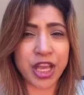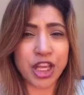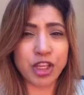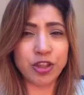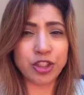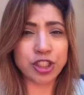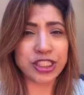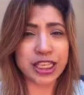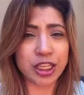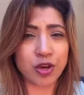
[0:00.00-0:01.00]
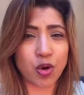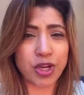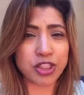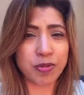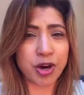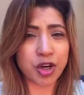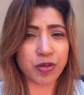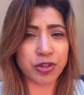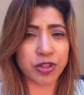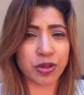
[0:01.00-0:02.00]
you should see a little question mark
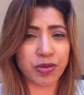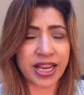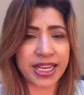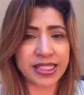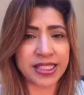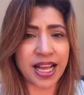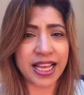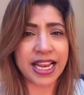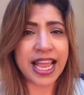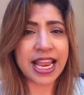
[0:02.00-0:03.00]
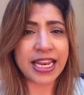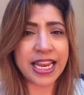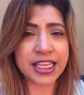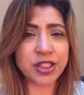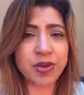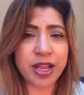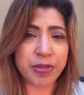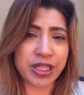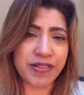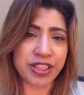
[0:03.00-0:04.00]
over to the right hand side. Next to it, I
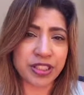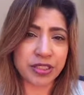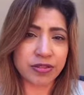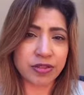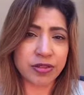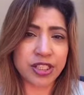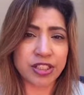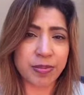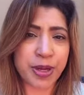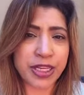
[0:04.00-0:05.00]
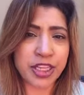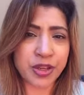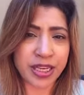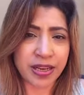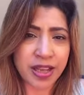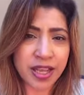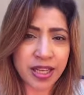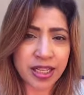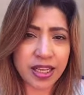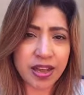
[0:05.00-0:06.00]
believe there's a button. You
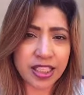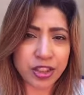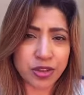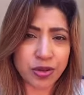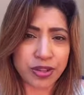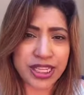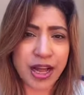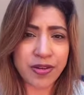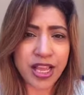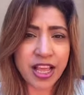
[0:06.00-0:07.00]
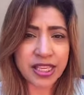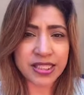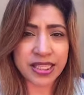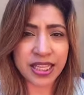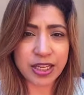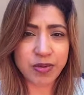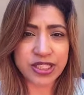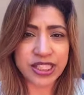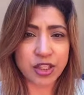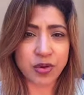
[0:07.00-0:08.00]
can click on it to drill down, select where
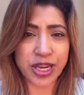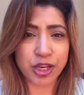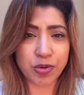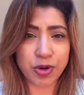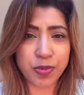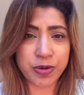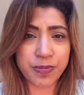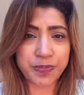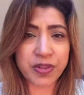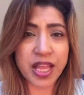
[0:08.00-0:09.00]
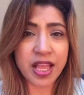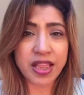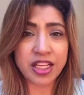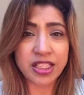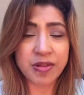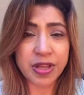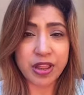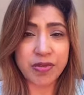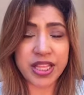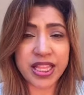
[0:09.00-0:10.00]
it says create group. There's going to be
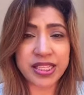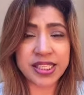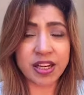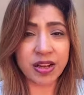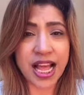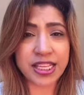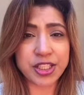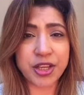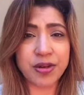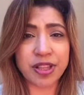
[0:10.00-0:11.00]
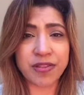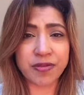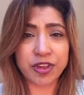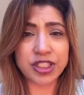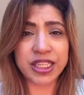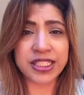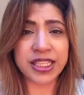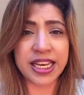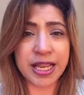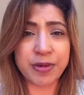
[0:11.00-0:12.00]
three things that it'll ask you. The first thing is
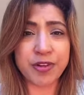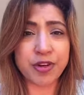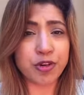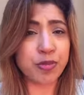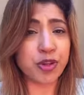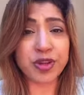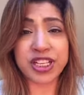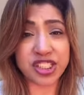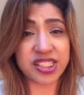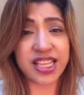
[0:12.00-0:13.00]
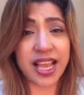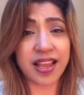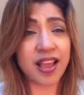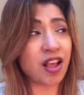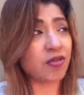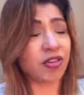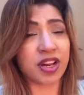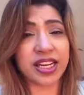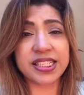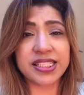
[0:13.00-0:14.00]
the name of your group. You can just say
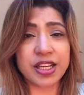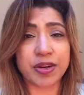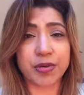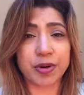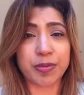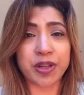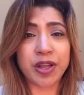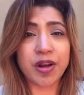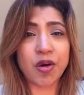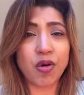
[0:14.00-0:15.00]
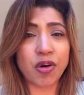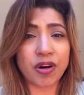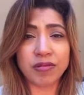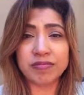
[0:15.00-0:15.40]
Veronica's Secret Group, or